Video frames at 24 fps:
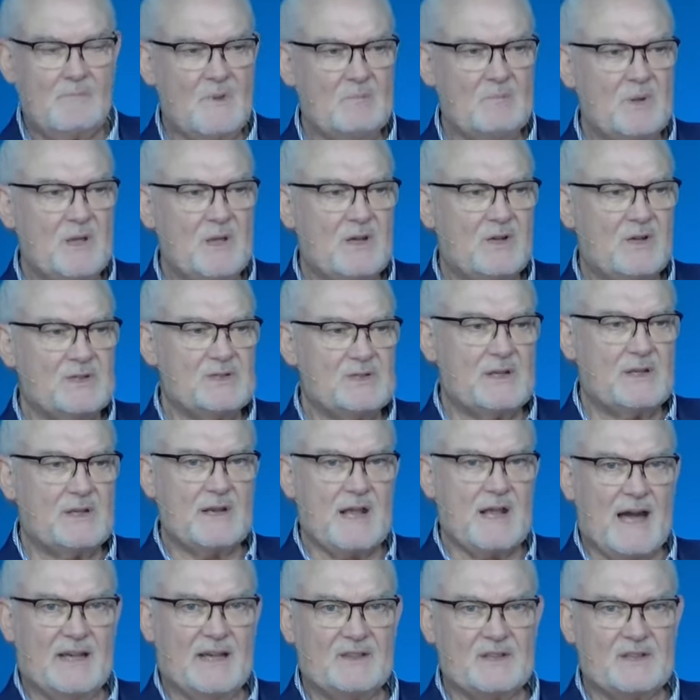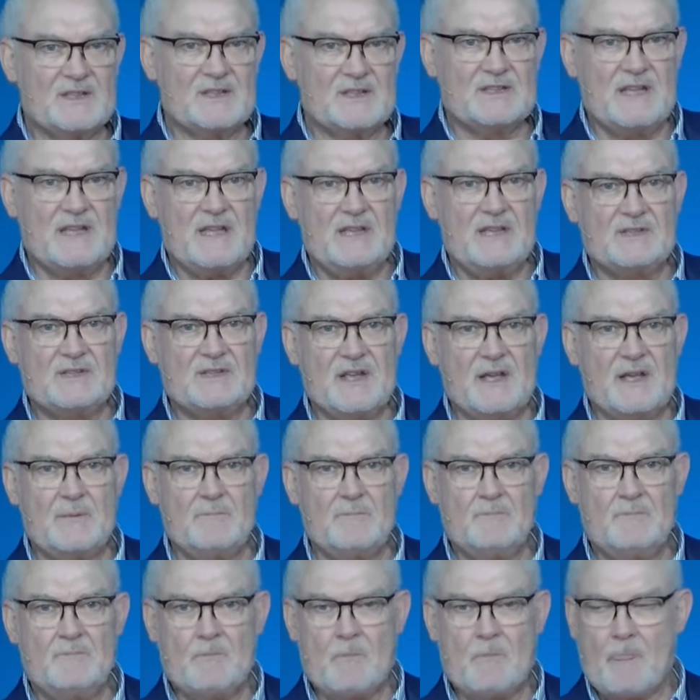because it neither sees
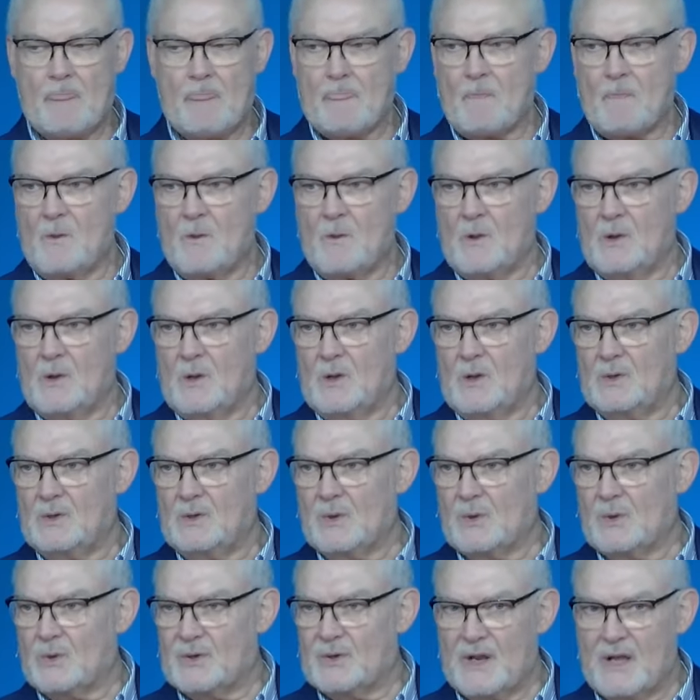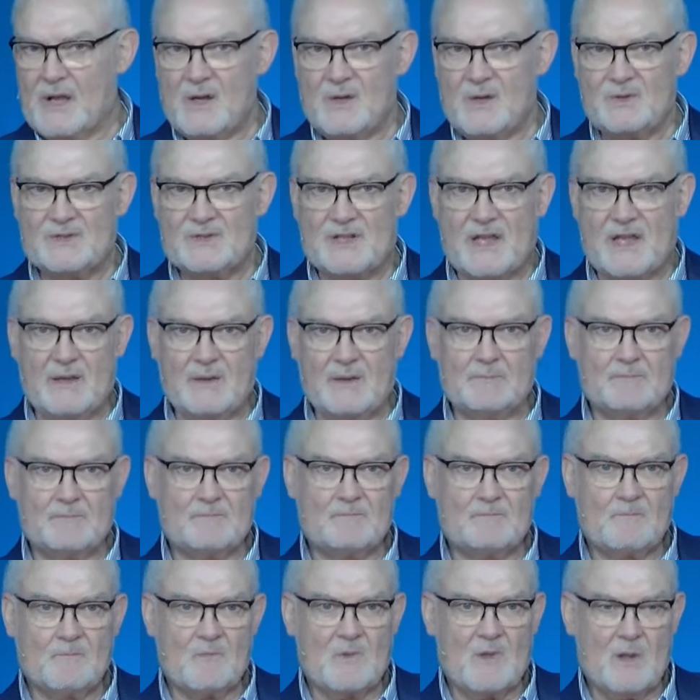him nor knows him.
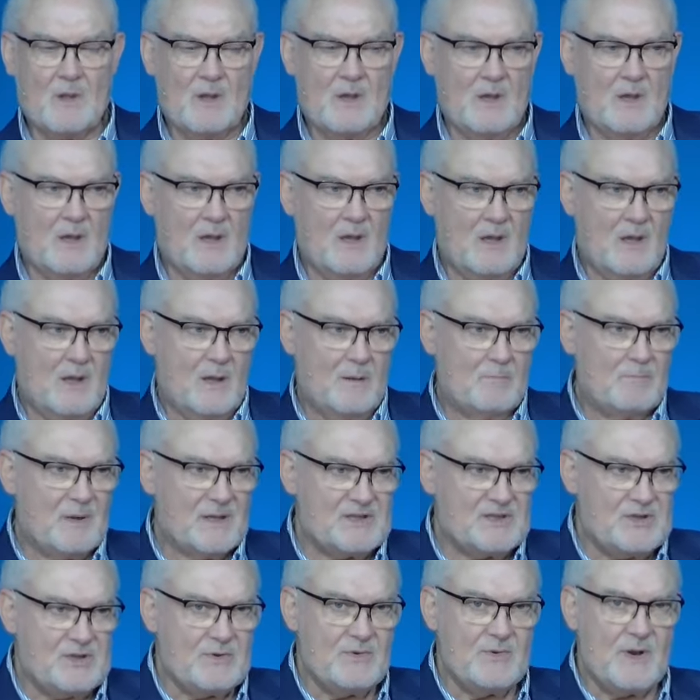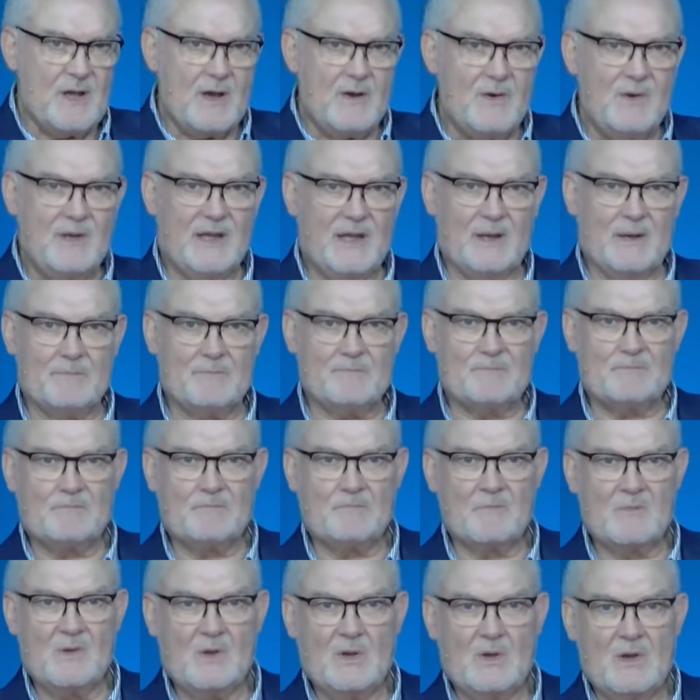But you know him,
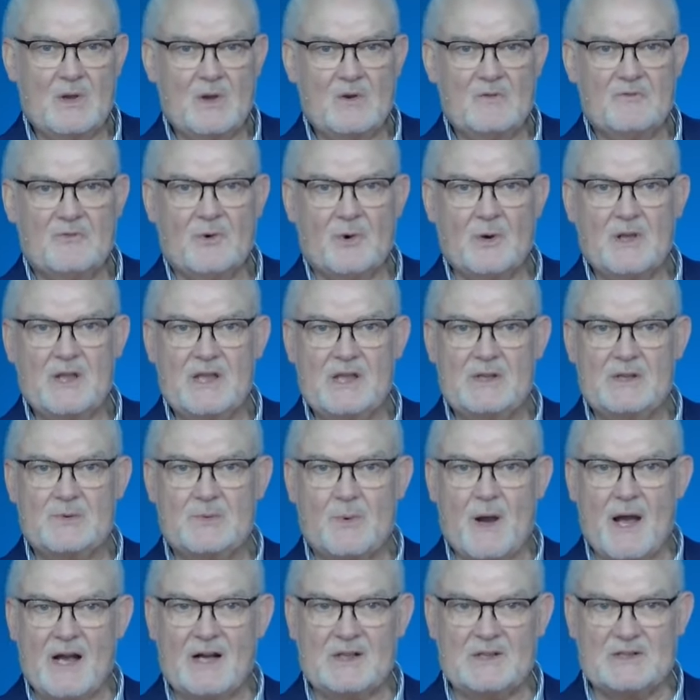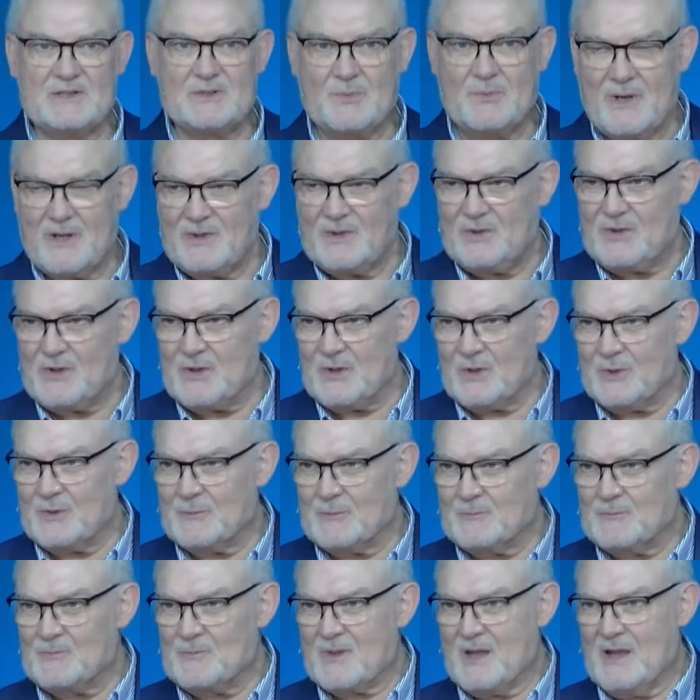for he dwells with
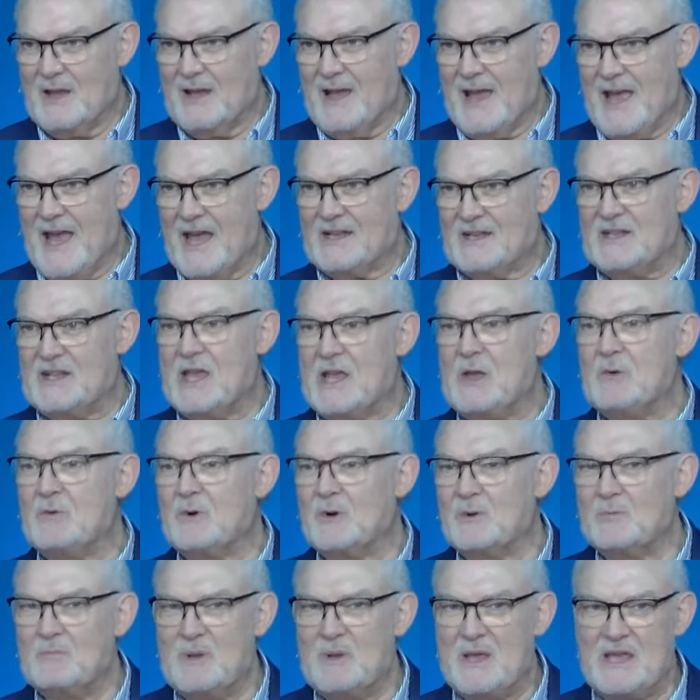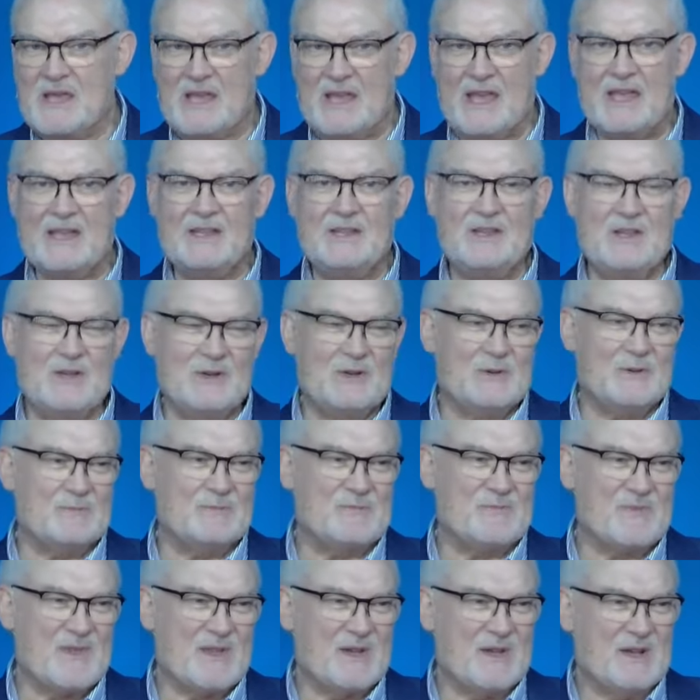you, and he will be in you.
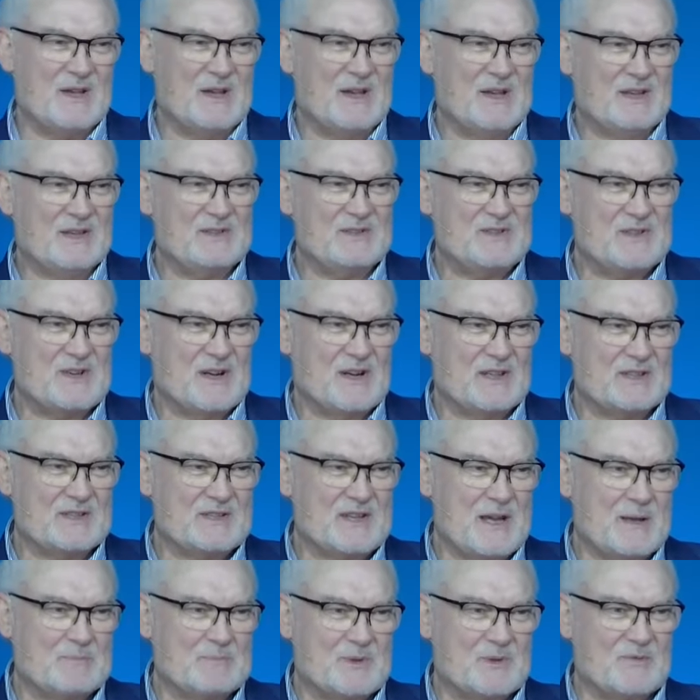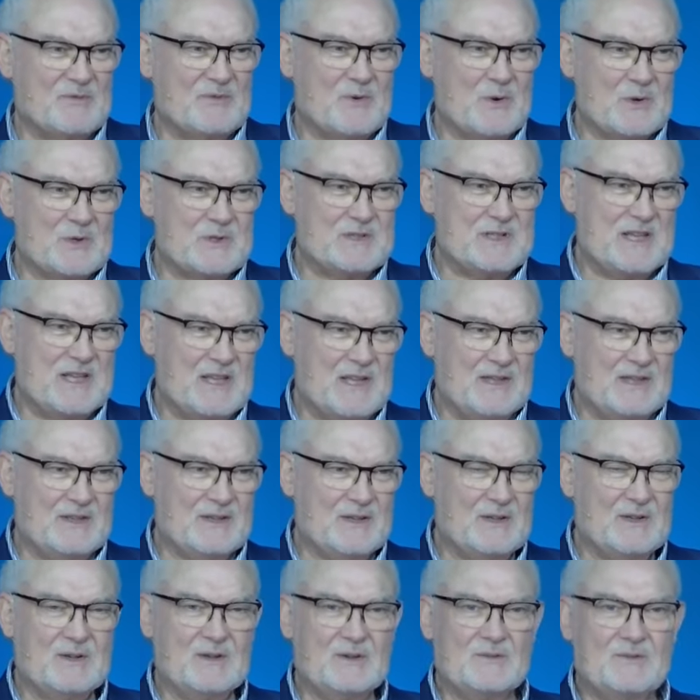John chapter 14,
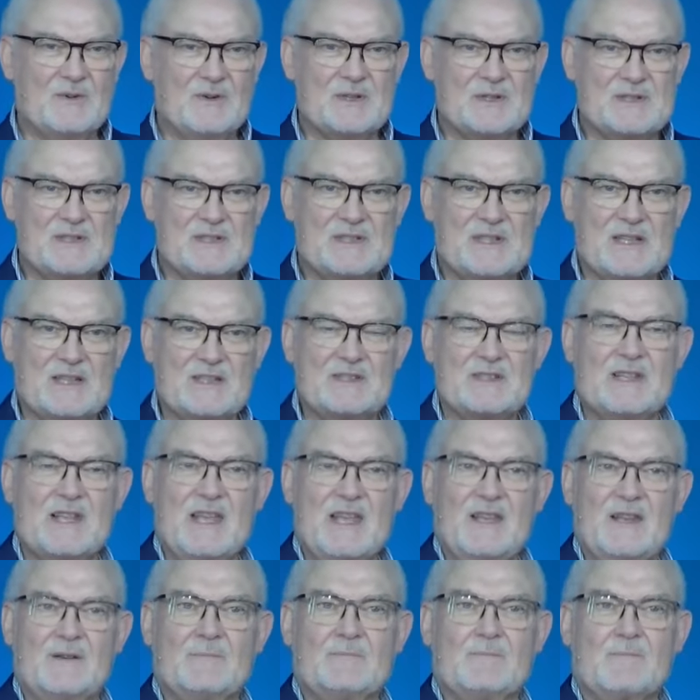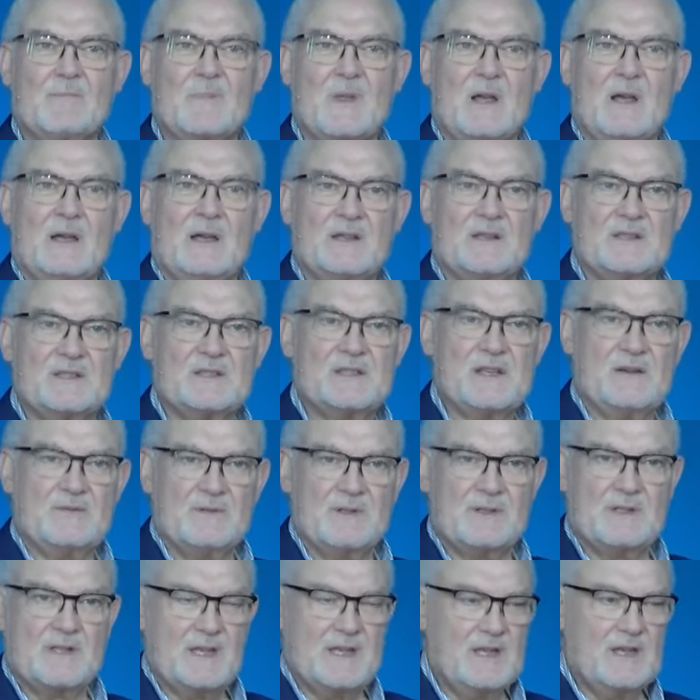verse 16 and
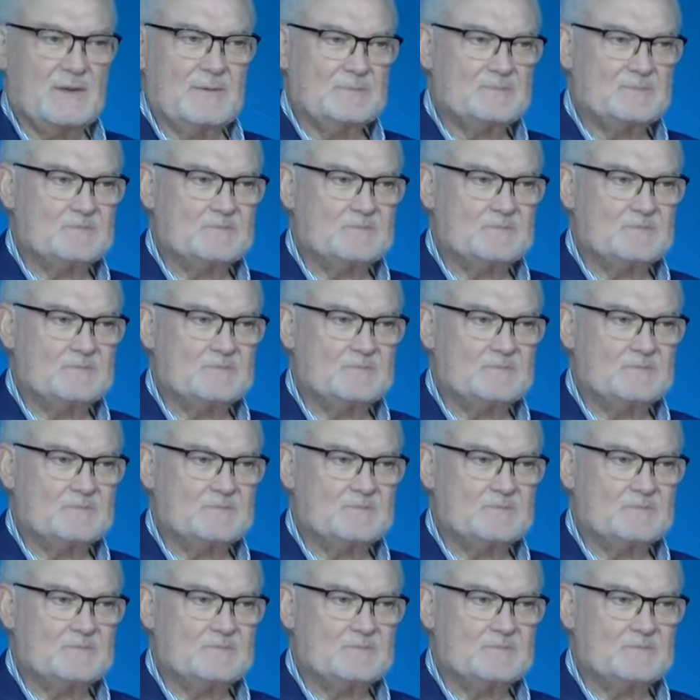17.